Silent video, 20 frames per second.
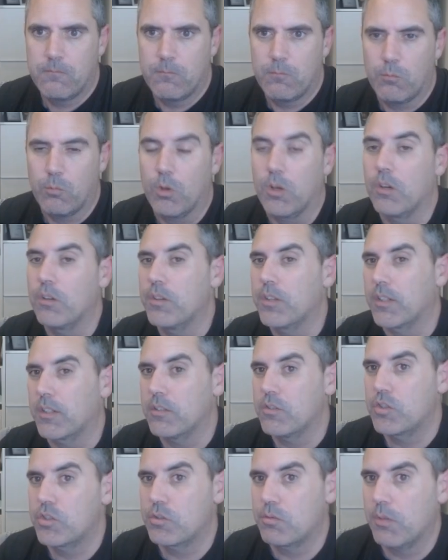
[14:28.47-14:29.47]
What are the
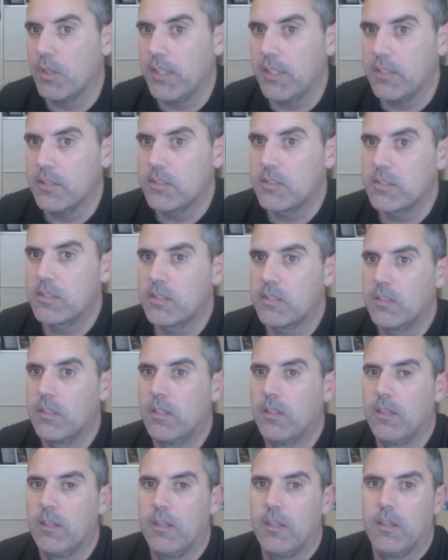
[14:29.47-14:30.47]
constraints?
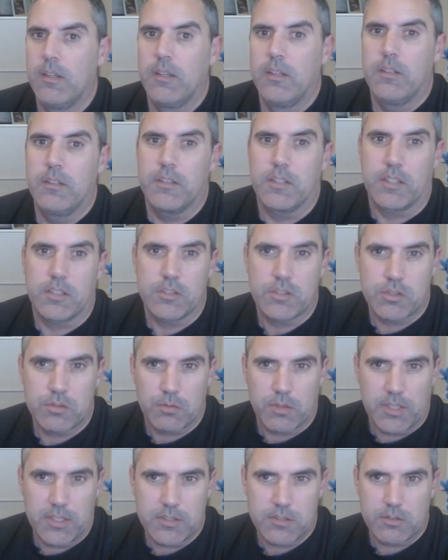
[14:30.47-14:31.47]
The
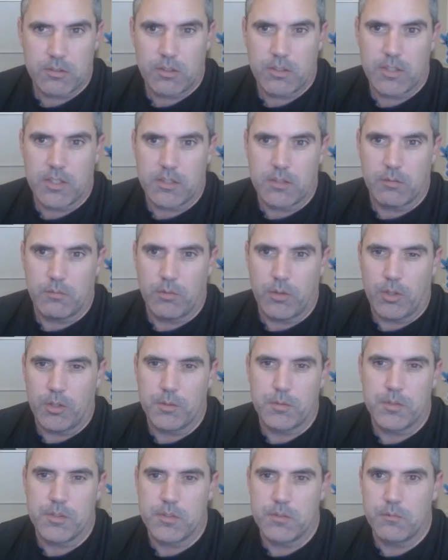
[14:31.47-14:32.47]
constraints are that the
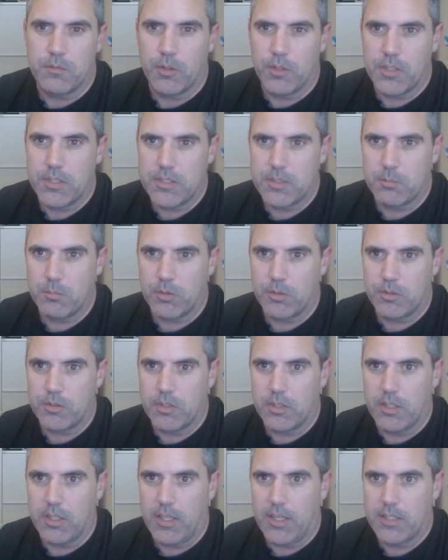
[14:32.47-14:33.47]
volume, this is very similar to
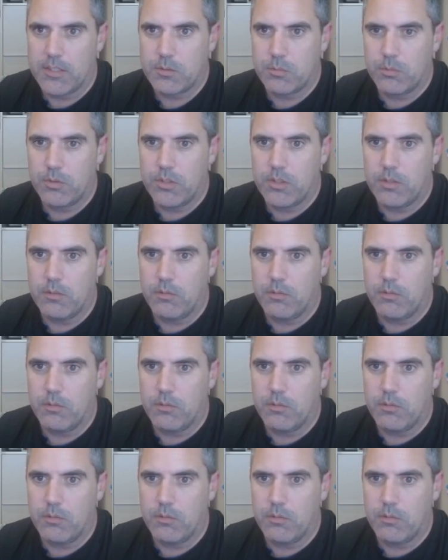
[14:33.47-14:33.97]
the last one.